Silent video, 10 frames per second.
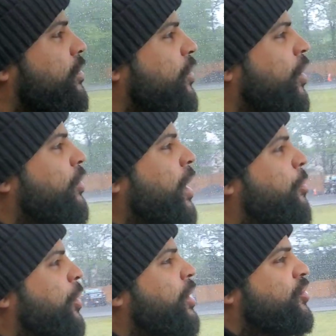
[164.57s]
So they
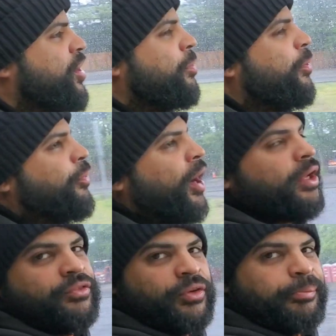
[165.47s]
put a cheaper
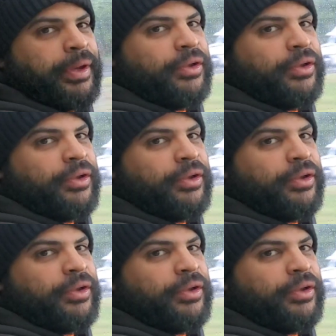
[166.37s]
price to